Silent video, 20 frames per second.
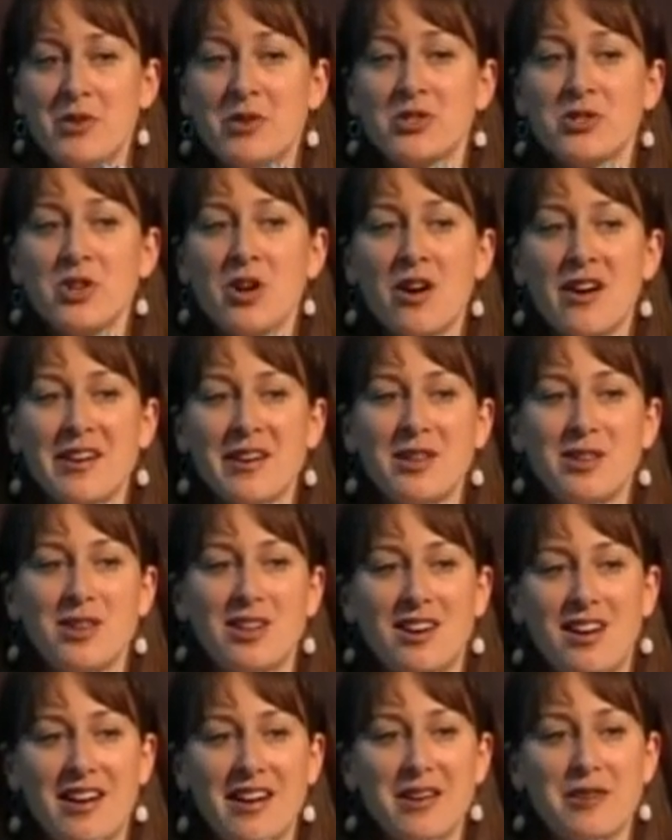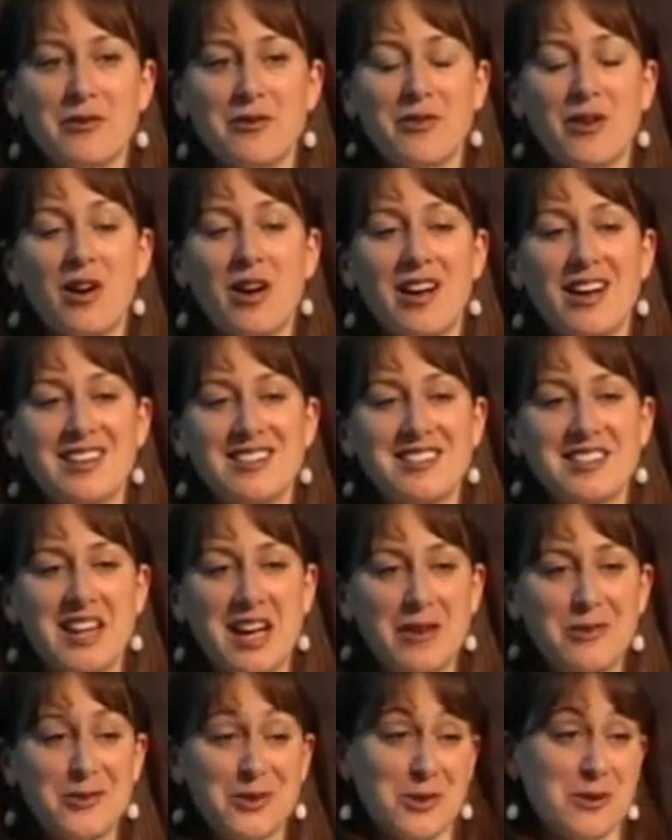There's not a lot of uh,
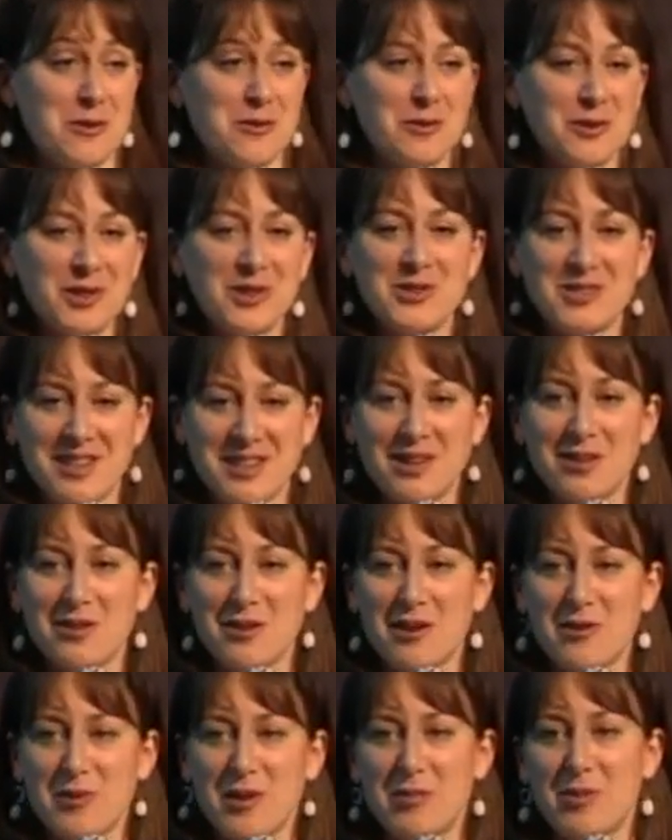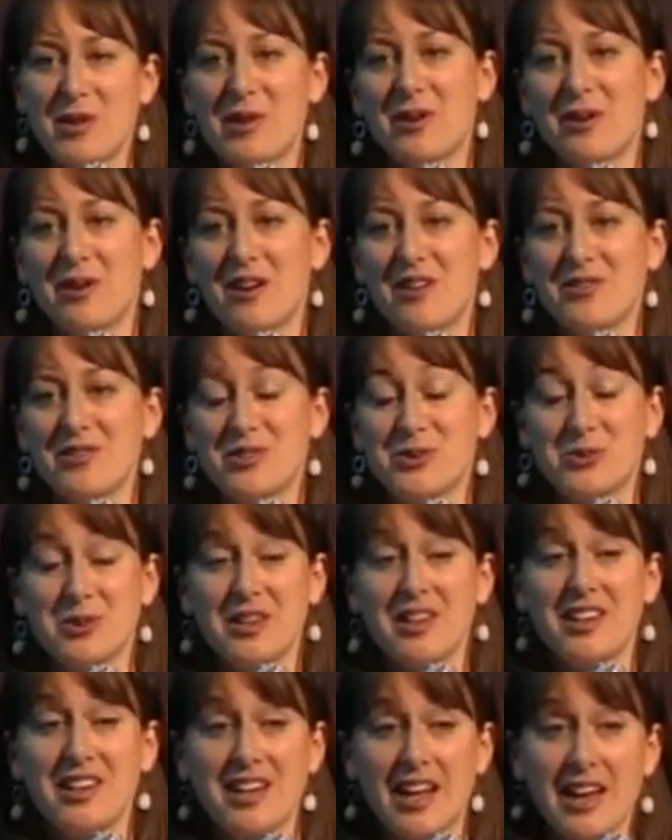staff turnover because I think a lot of people at our office
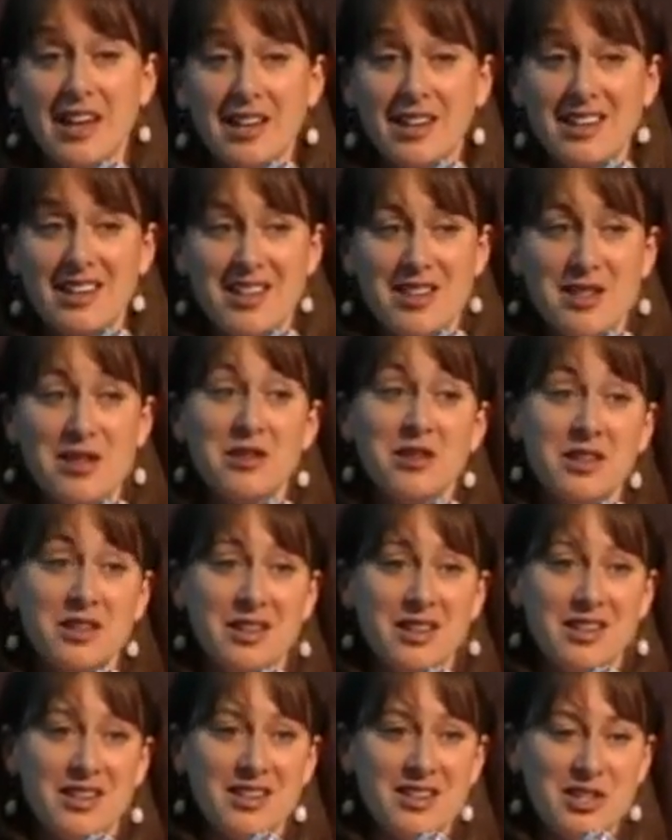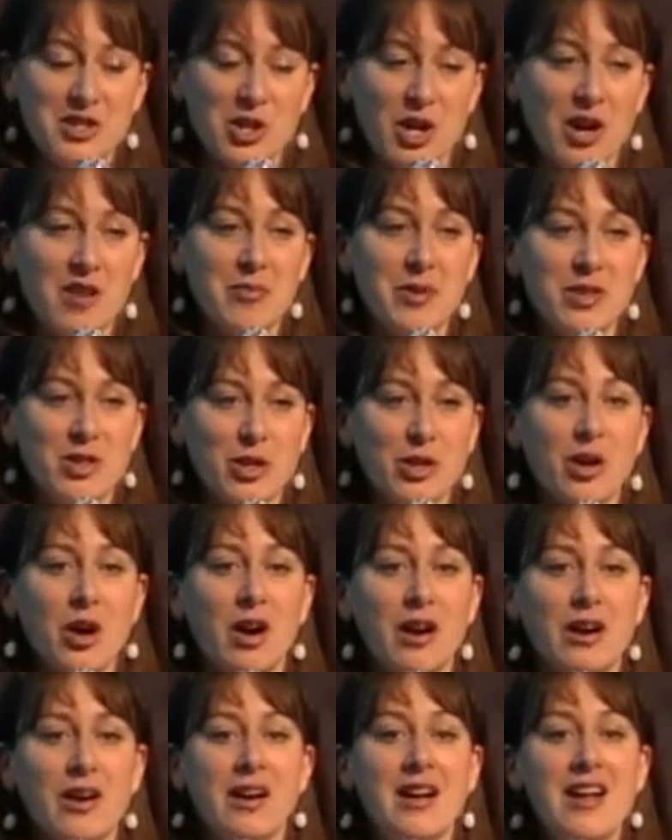really like the, the job, but there
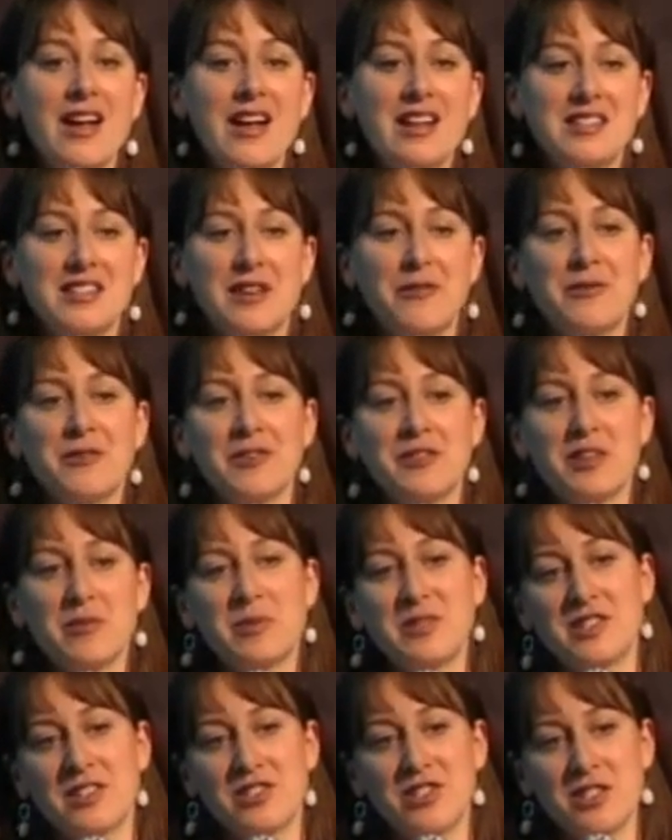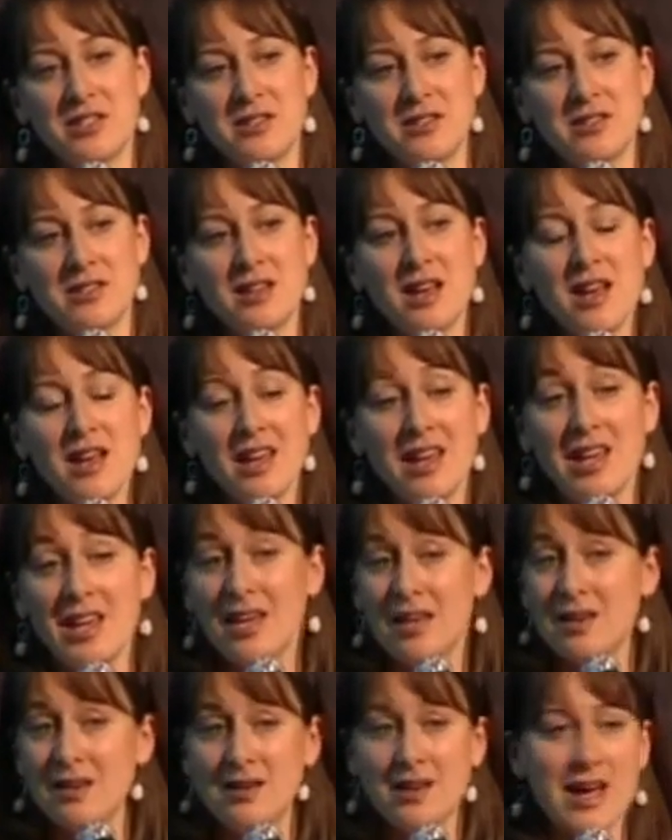are definitely positions
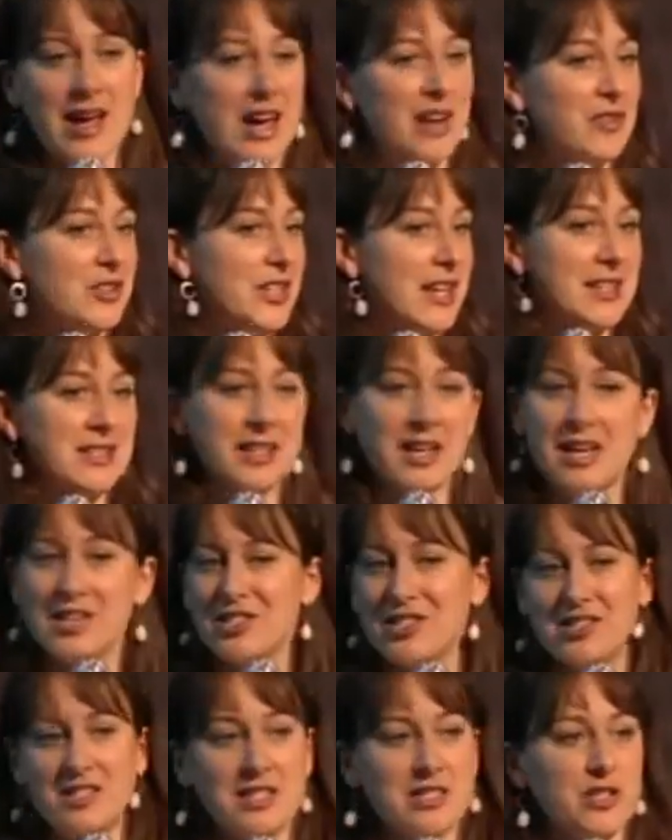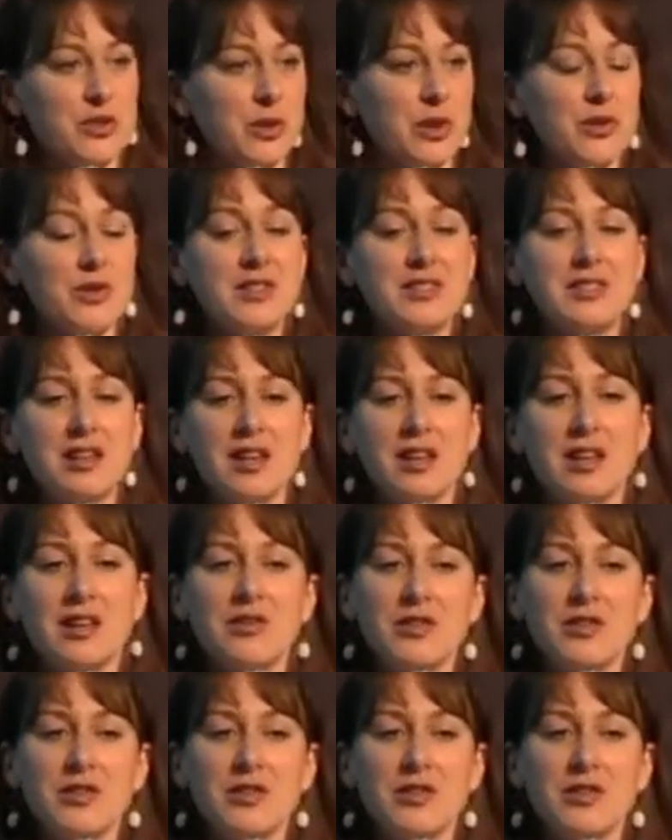in advertising agencies throughout the city.